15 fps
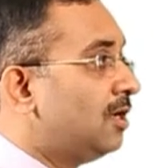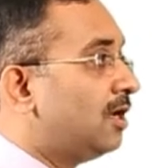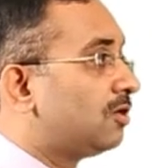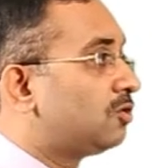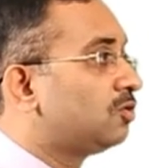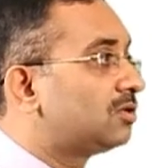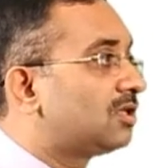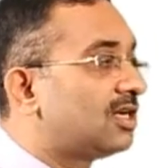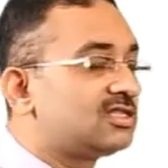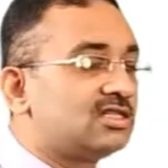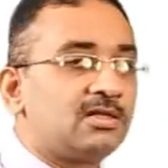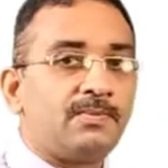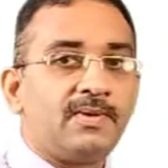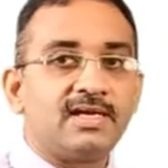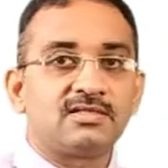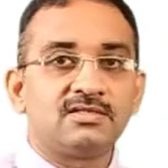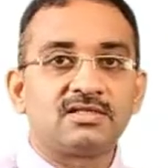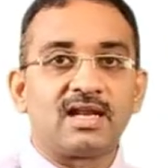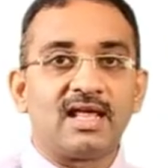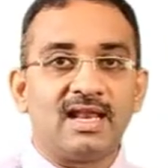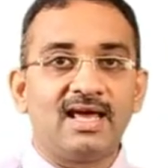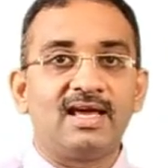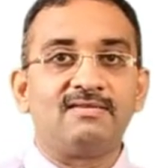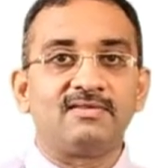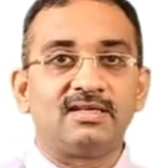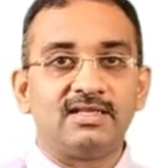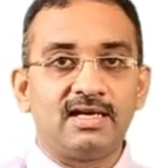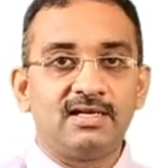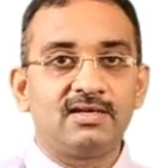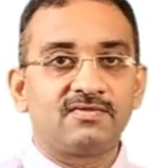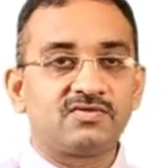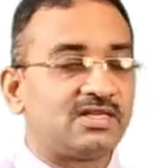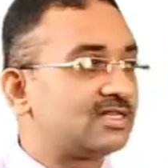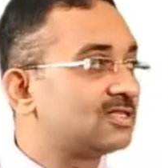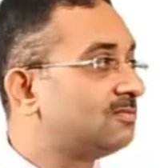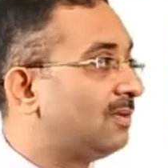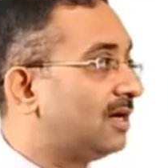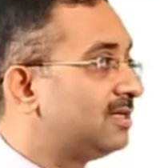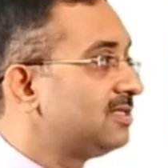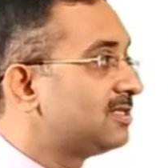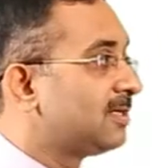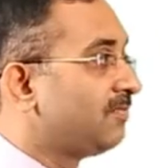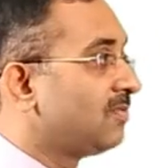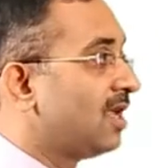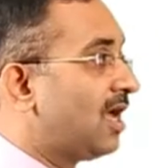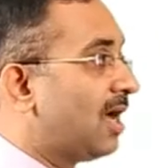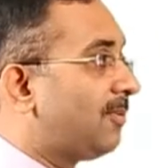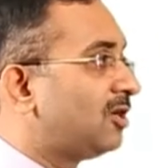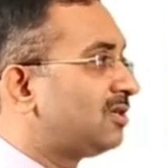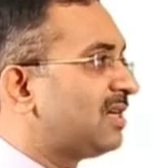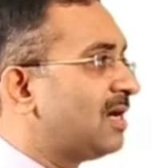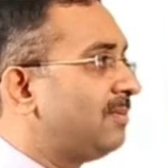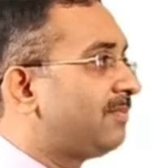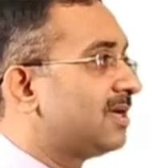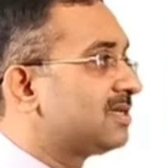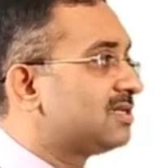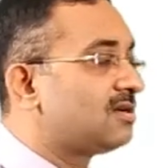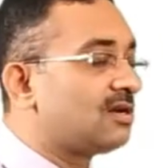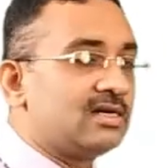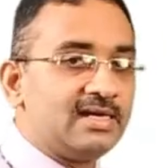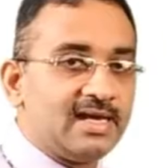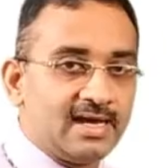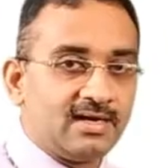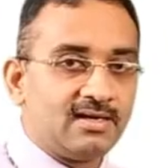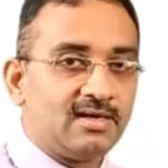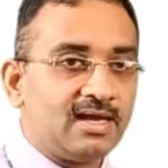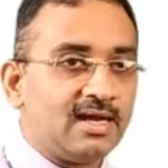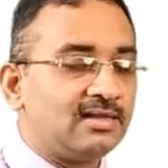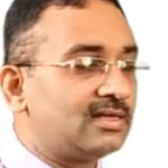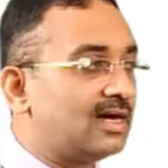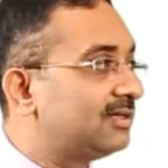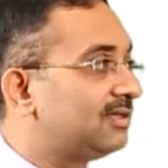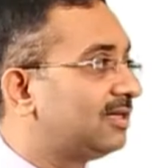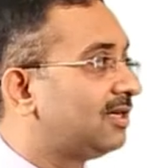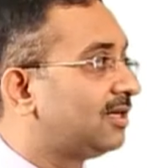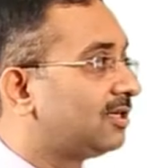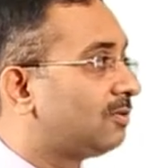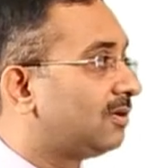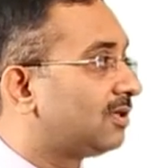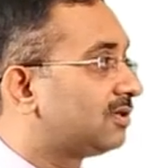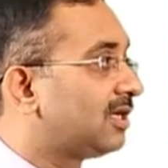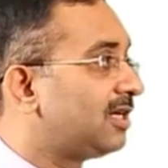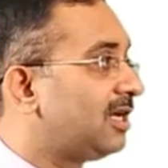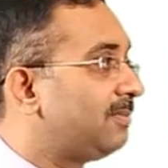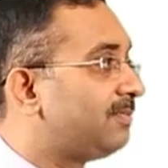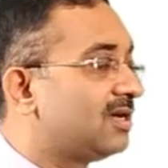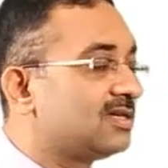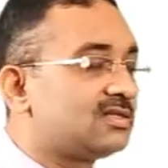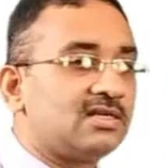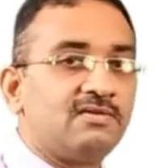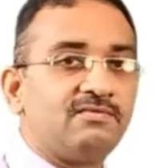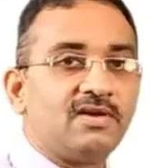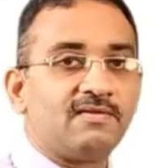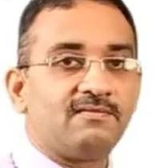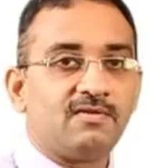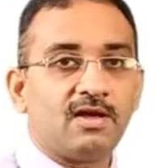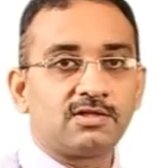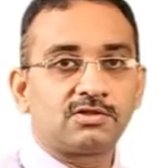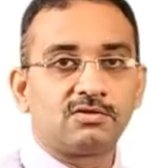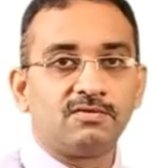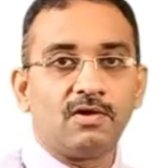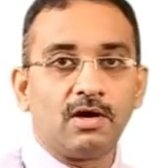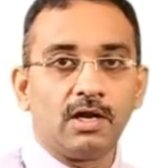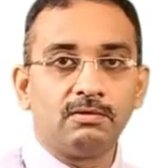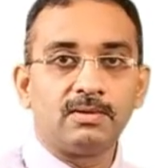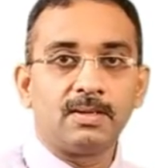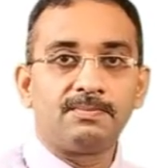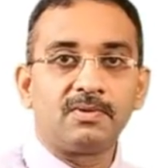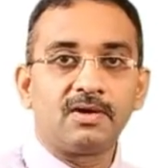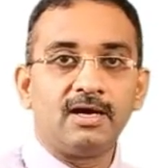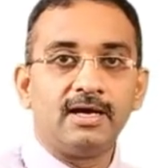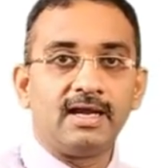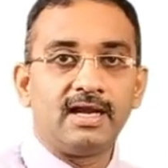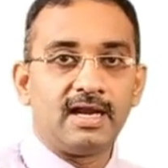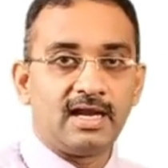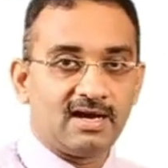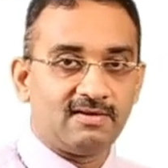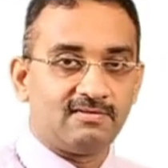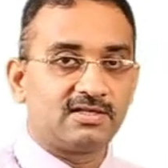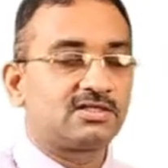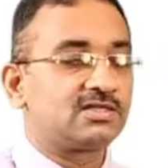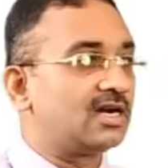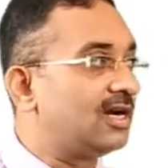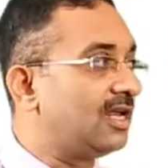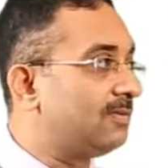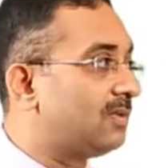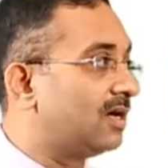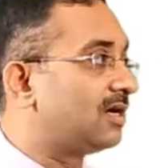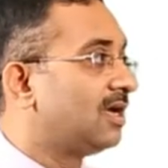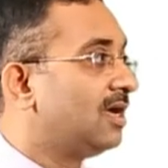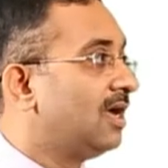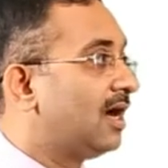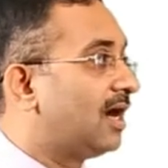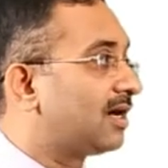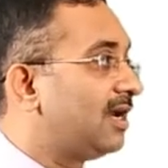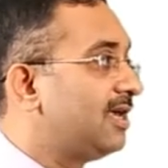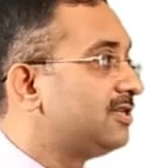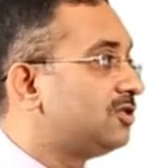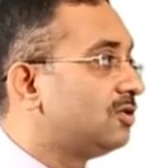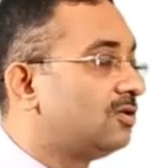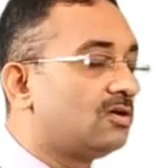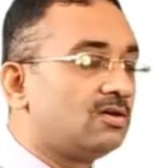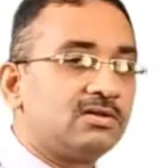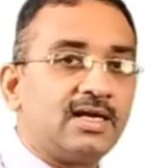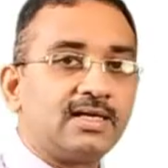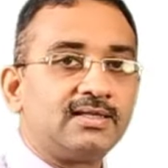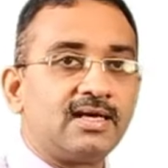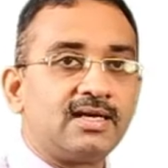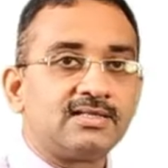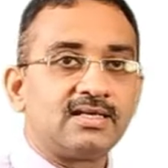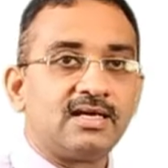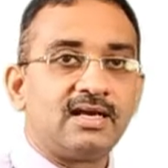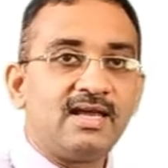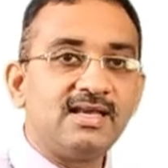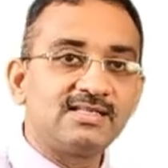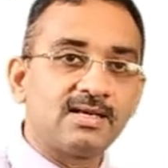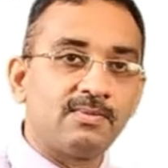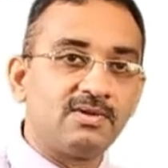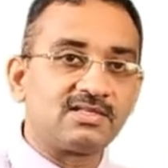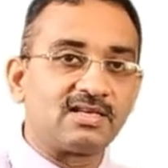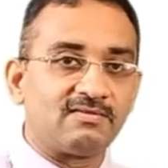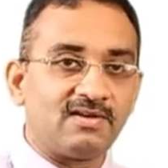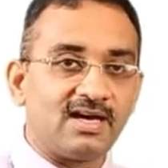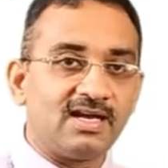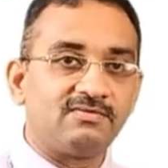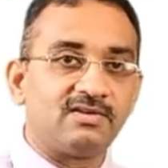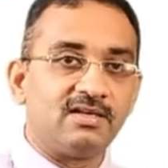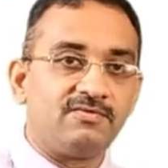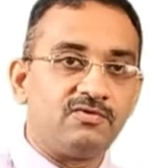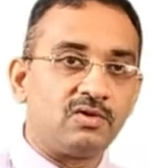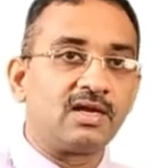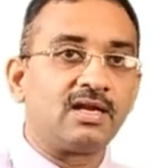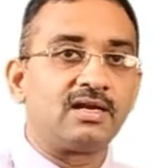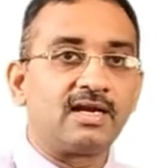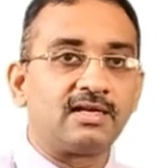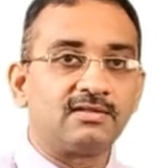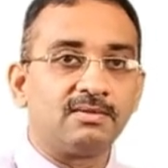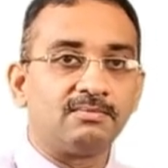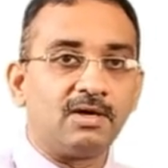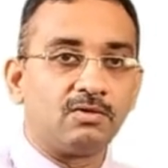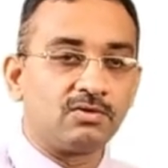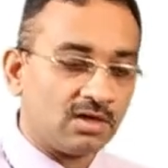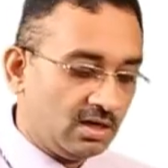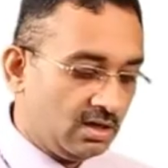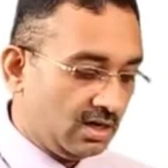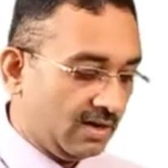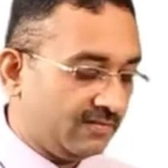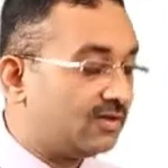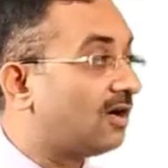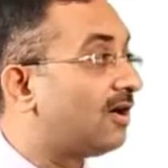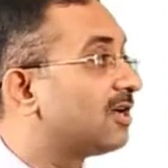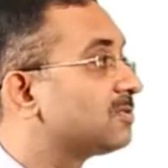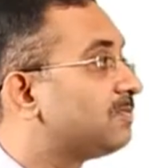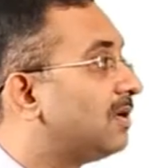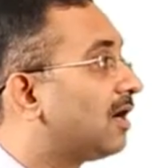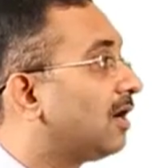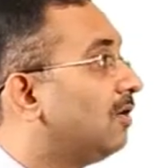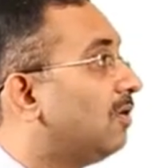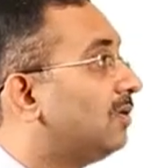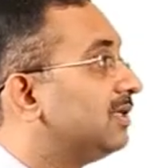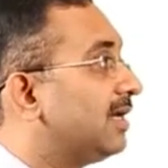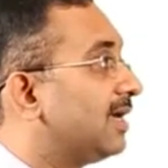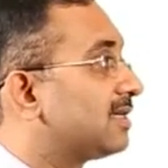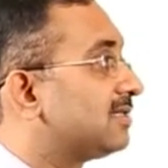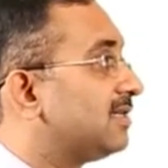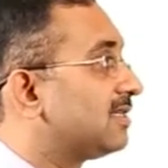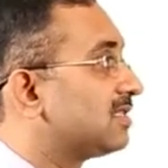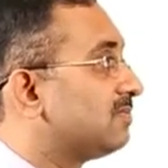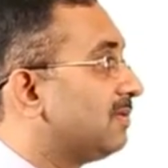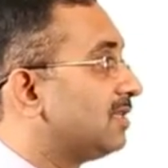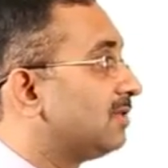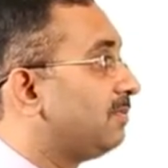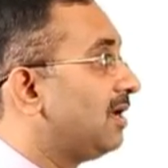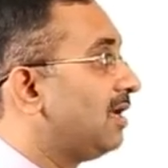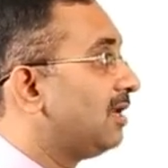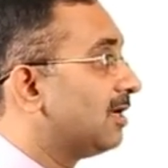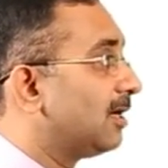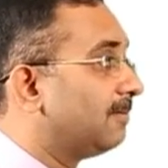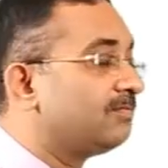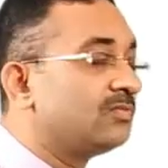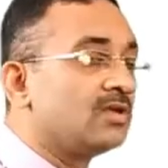two-thirds of the patients are alive at the end of 6 months. About 10% are dead, and the other 30% we have lost to follow-up in our study. But at least you know that there is a reasonable survival if you can get them out of the hospital over the next six-month period.